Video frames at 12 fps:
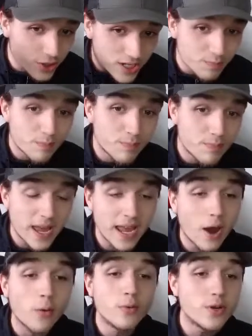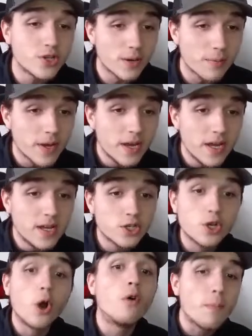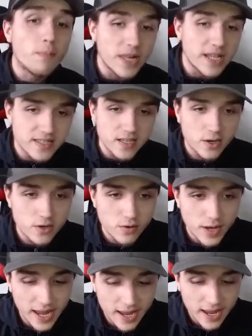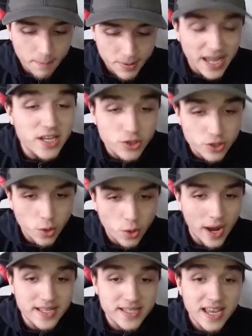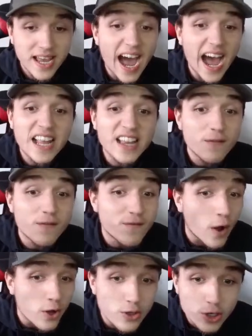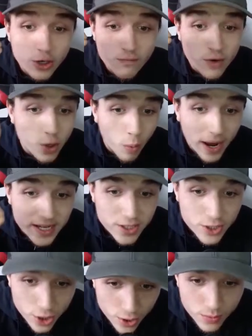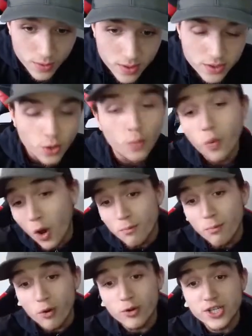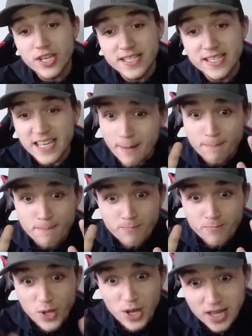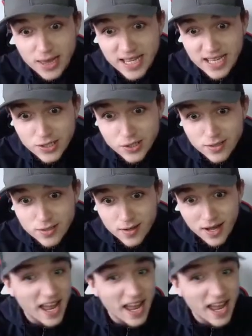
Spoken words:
this ownership to go and replace the players required at the volume required too? So one more CTM at least, and